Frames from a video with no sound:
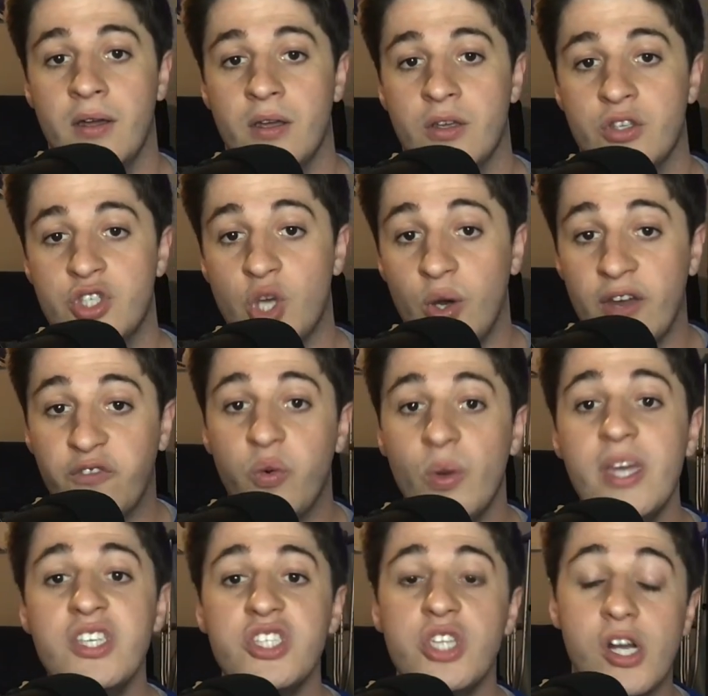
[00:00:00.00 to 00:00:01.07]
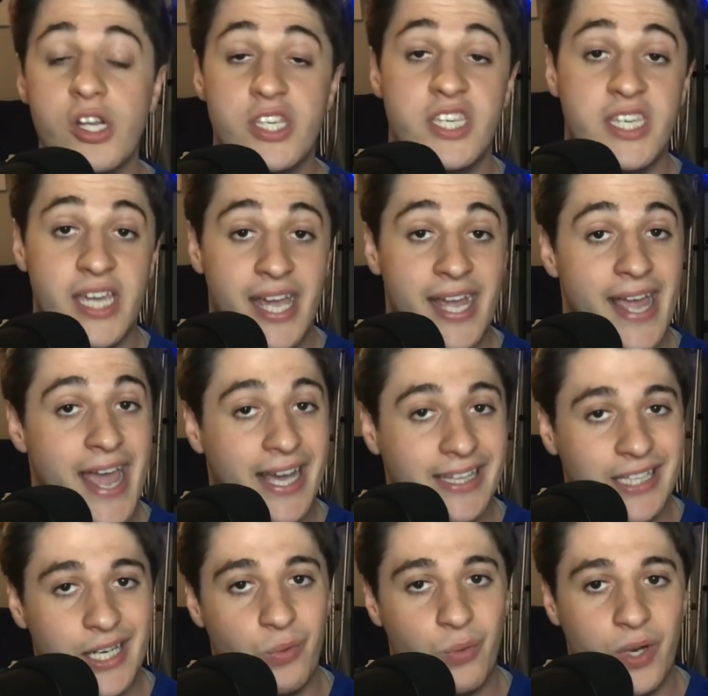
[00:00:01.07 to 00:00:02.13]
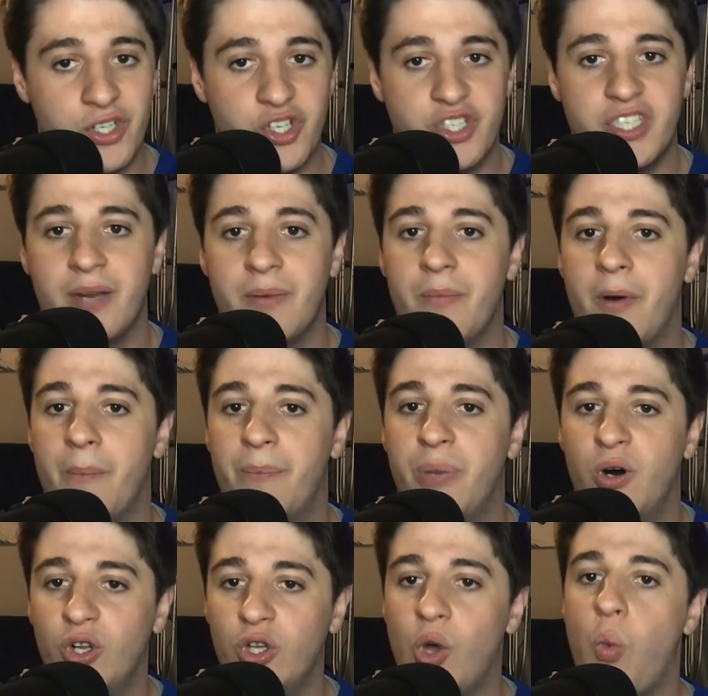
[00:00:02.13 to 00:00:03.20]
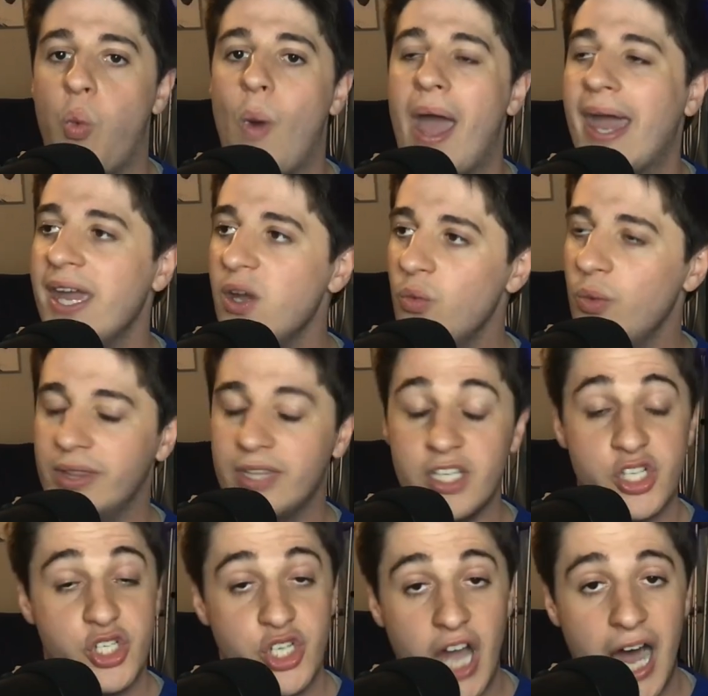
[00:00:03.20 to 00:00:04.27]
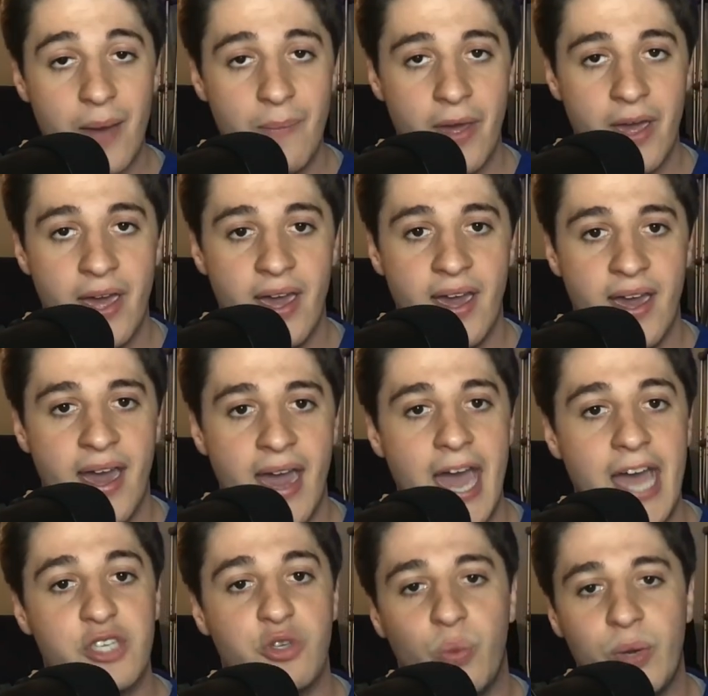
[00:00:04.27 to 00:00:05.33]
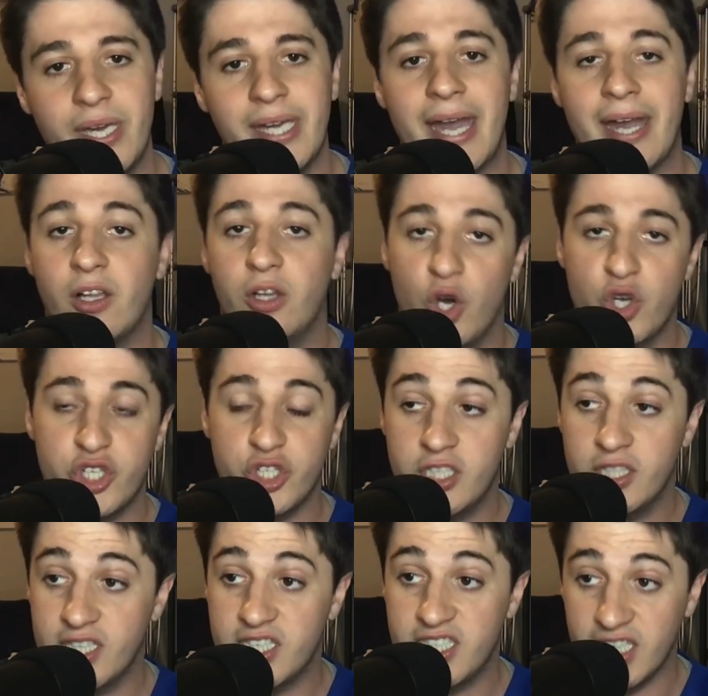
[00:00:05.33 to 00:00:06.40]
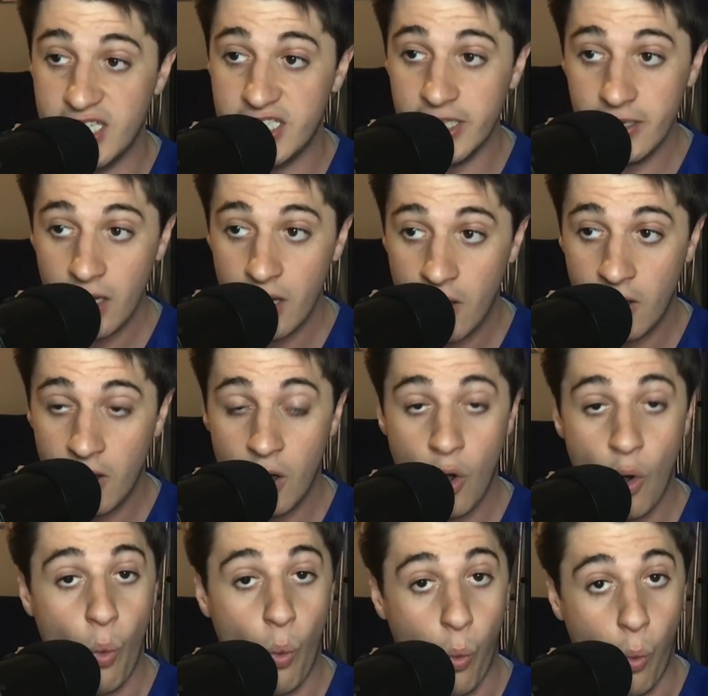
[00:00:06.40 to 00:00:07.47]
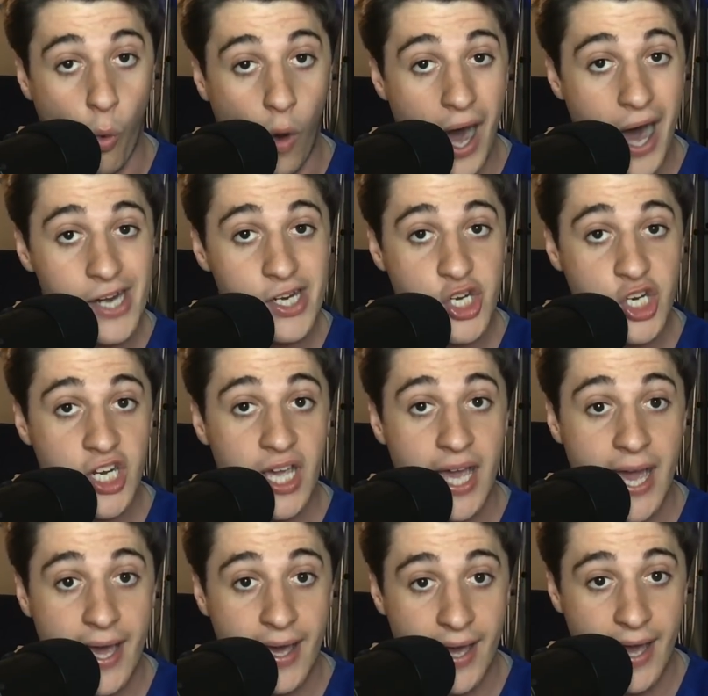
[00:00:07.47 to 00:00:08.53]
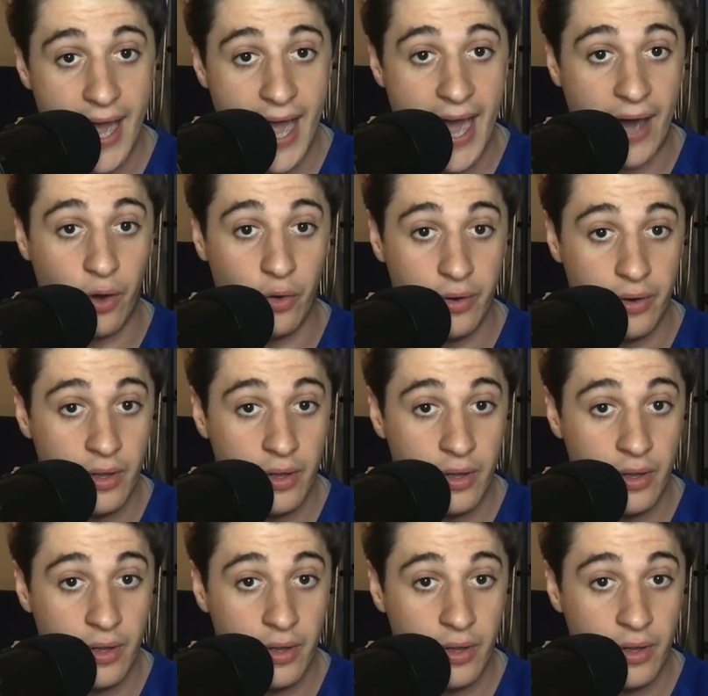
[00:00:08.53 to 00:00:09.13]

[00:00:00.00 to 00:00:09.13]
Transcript: So if we start seeing Anthony Richardson pull away with this job as we get closer to the season, watch out.